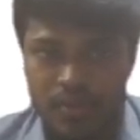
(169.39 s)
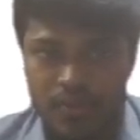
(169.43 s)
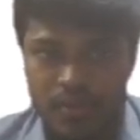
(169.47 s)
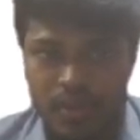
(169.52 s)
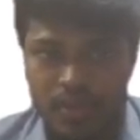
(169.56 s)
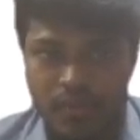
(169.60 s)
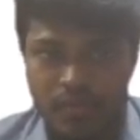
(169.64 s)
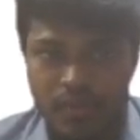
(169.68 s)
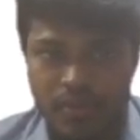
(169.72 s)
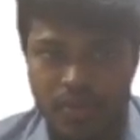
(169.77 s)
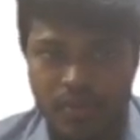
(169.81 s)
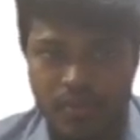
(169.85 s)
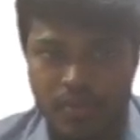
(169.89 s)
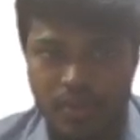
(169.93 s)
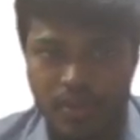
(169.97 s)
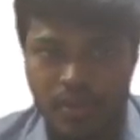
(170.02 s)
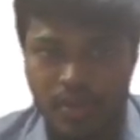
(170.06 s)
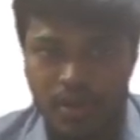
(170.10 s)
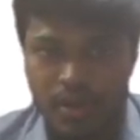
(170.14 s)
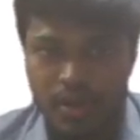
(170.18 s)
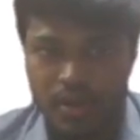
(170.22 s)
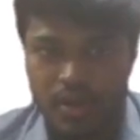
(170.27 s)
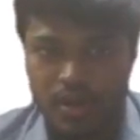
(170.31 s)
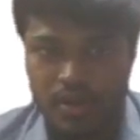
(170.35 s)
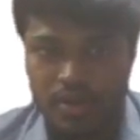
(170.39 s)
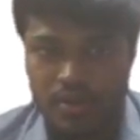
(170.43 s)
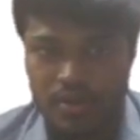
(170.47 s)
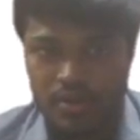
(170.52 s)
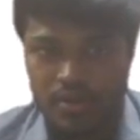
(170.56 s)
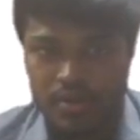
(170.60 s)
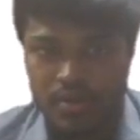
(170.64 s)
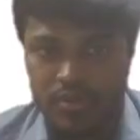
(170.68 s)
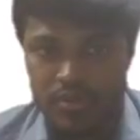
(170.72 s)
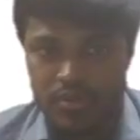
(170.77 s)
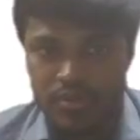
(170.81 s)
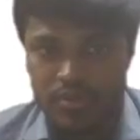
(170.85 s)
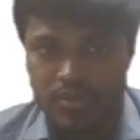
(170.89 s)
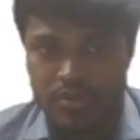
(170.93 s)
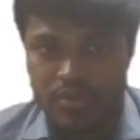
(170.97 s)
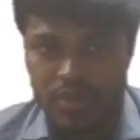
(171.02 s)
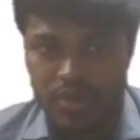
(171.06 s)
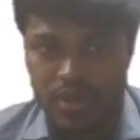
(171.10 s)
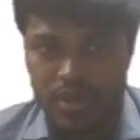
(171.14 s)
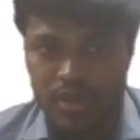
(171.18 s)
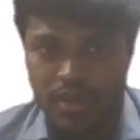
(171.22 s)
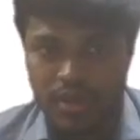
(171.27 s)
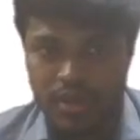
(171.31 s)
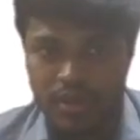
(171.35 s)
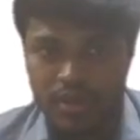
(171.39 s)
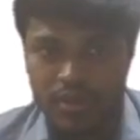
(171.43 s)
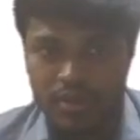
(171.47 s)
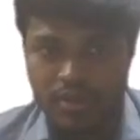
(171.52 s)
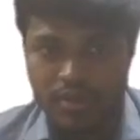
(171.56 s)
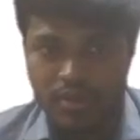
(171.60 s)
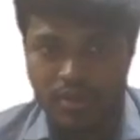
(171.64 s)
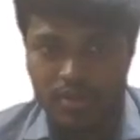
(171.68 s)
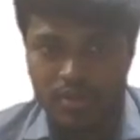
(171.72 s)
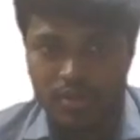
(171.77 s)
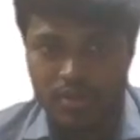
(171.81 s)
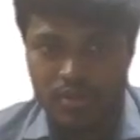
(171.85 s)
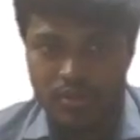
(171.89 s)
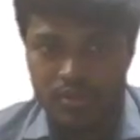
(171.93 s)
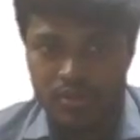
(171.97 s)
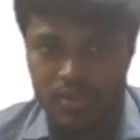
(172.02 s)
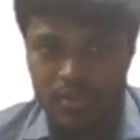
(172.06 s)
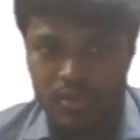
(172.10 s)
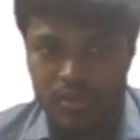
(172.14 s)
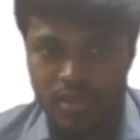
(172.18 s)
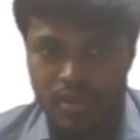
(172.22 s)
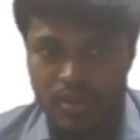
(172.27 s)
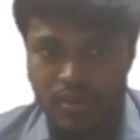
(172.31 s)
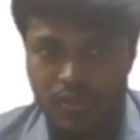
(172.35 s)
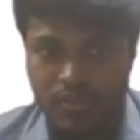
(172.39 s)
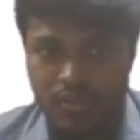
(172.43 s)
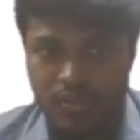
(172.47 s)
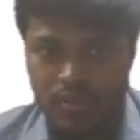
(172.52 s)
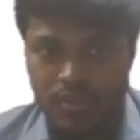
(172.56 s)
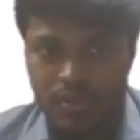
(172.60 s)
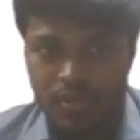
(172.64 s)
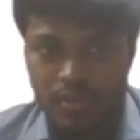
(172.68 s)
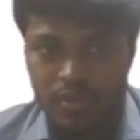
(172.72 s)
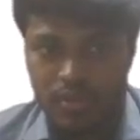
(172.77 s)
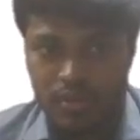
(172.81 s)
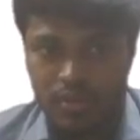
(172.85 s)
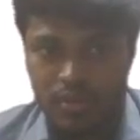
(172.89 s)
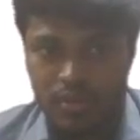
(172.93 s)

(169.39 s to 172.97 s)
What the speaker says: we have given r is equals to 8. So therefore